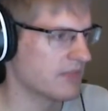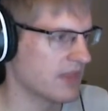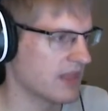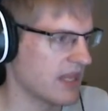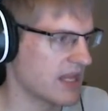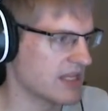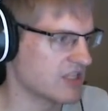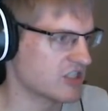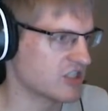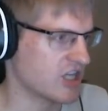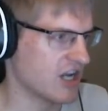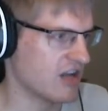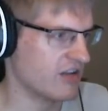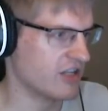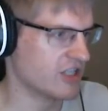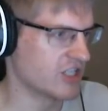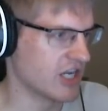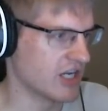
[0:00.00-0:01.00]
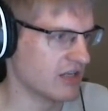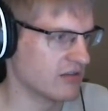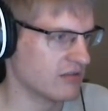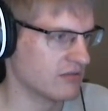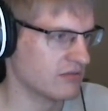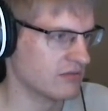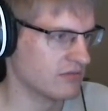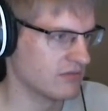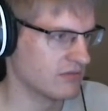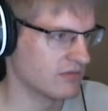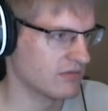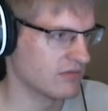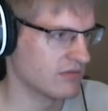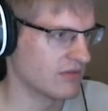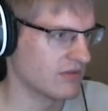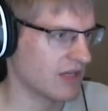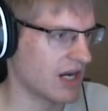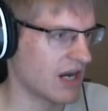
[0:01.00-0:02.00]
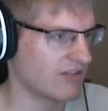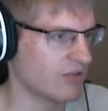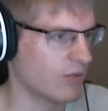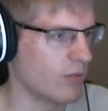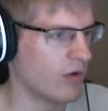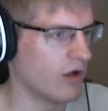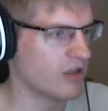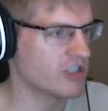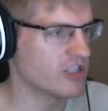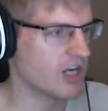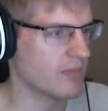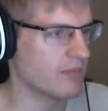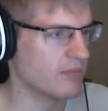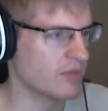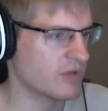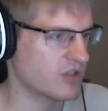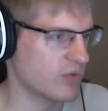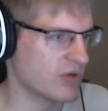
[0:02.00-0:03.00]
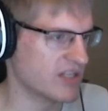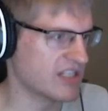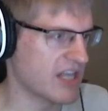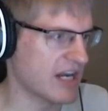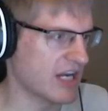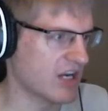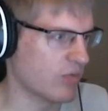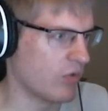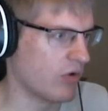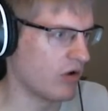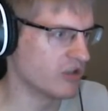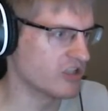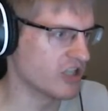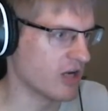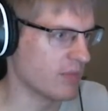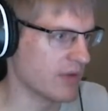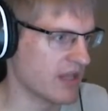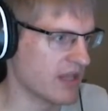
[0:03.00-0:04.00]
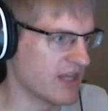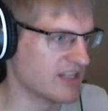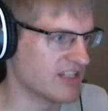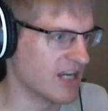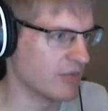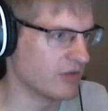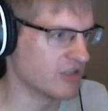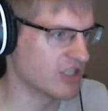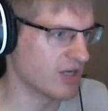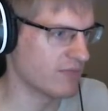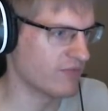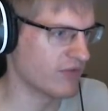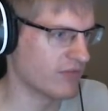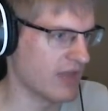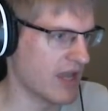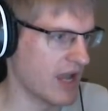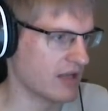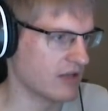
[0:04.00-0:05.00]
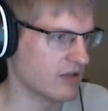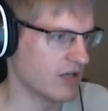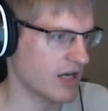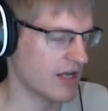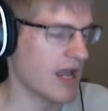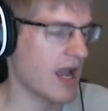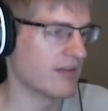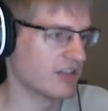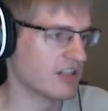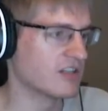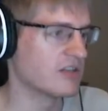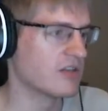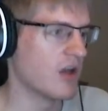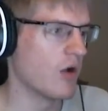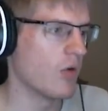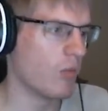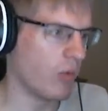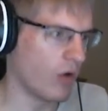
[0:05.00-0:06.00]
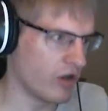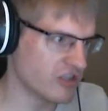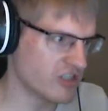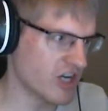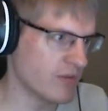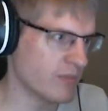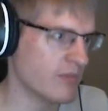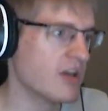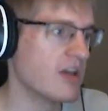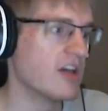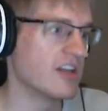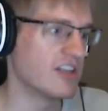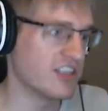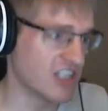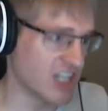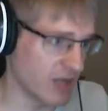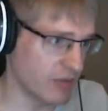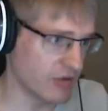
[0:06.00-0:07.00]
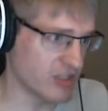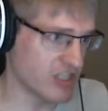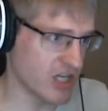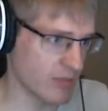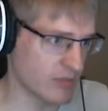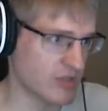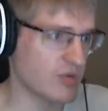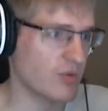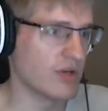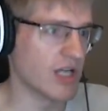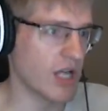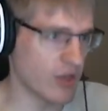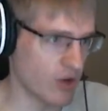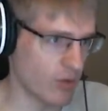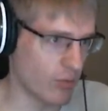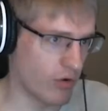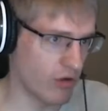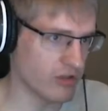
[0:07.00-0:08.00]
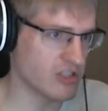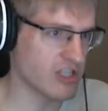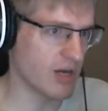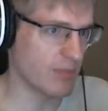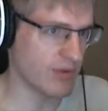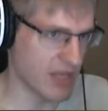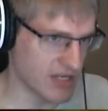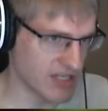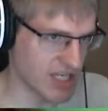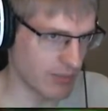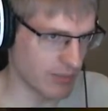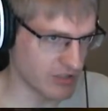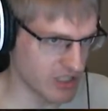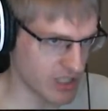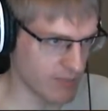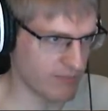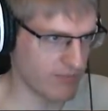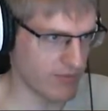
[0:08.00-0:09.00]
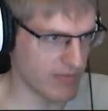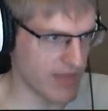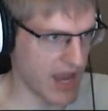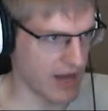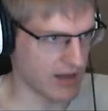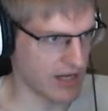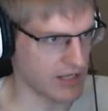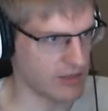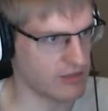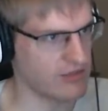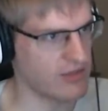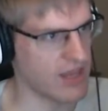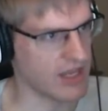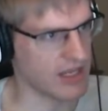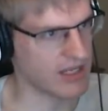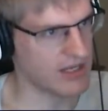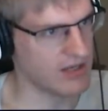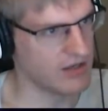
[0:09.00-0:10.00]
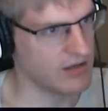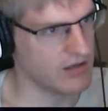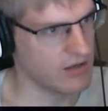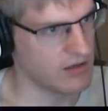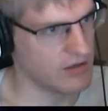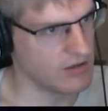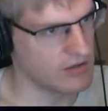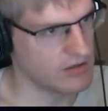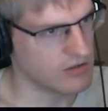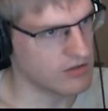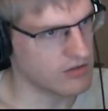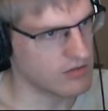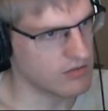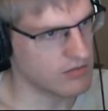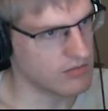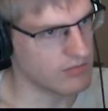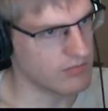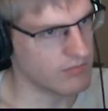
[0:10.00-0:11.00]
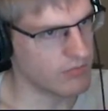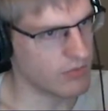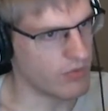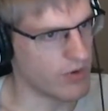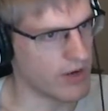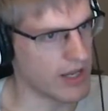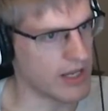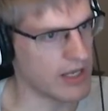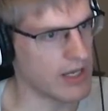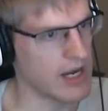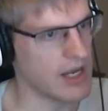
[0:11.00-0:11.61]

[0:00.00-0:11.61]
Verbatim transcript: it's challenging. I have to wall jump to a second wall jump and then double jump from that. Right? Yeah, I have to wall jump, double jump to another wall jump, and then double jump from that, I think. Boing,